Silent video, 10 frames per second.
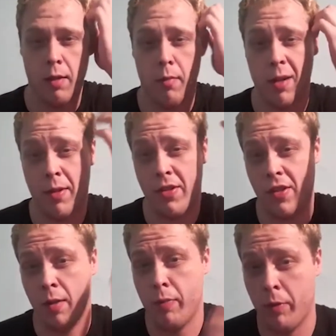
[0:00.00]
Maybe to
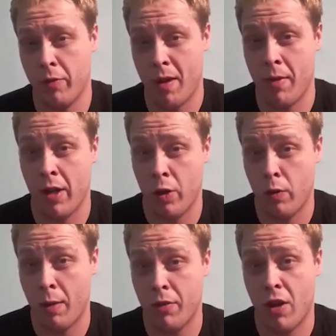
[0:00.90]
some people, maybe I don't know
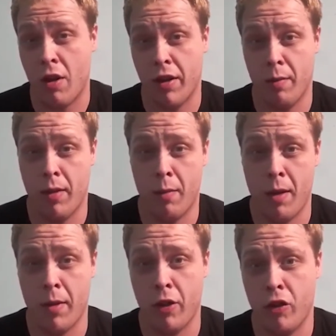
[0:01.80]
what I'm talking about.
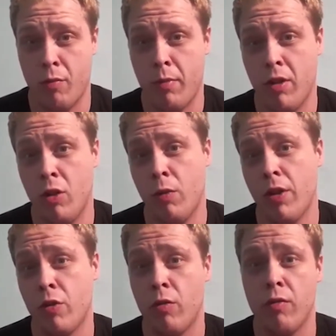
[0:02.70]
Maybe I shouldn't be doing
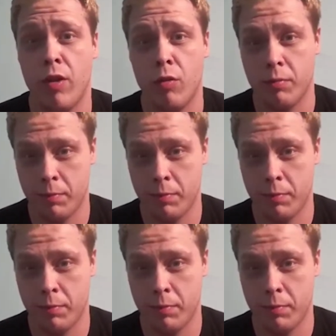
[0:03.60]
this review.